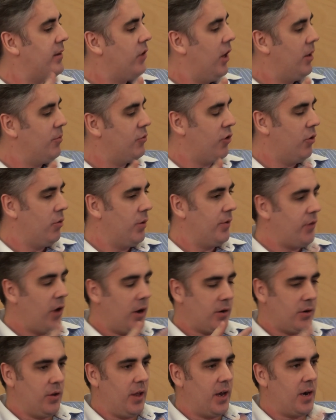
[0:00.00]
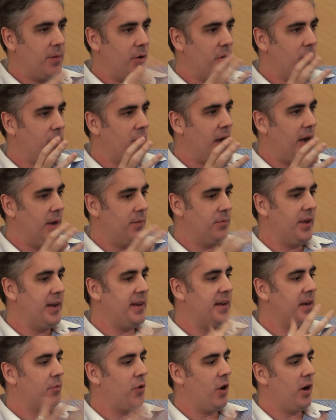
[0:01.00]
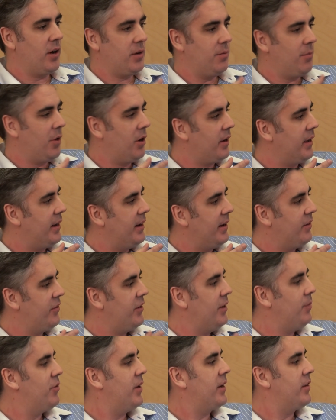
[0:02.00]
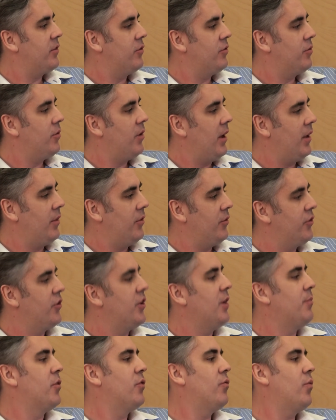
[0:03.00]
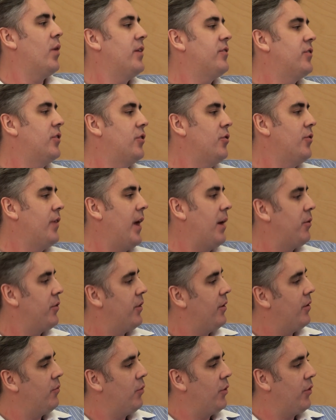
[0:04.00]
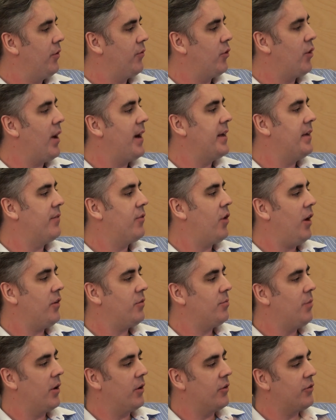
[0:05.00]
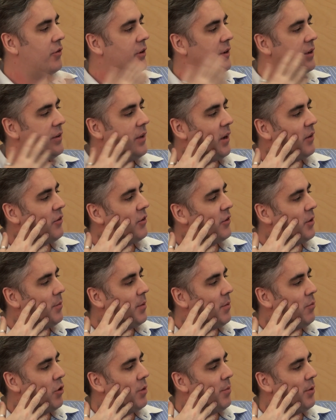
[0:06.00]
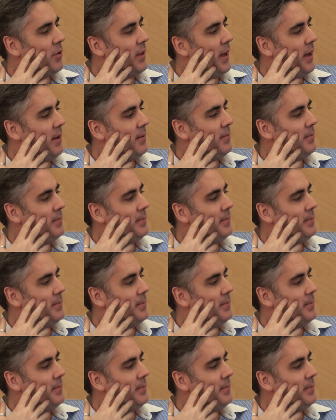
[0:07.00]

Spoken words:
Tom, so we've talked a lot about taking a product to market, and it seems like there's a number of ways to do that with a variety of cost models. Could you tell us a little bit more about that?